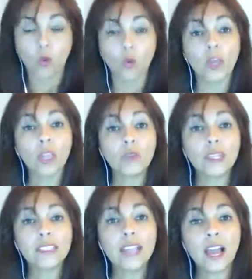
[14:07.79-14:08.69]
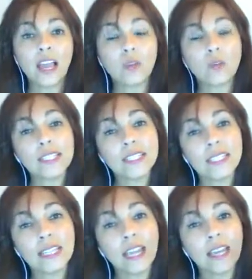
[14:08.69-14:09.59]
when we die, we
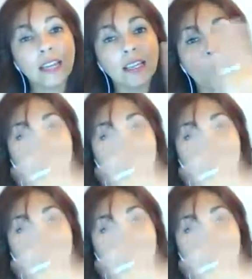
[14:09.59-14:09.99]
see like a little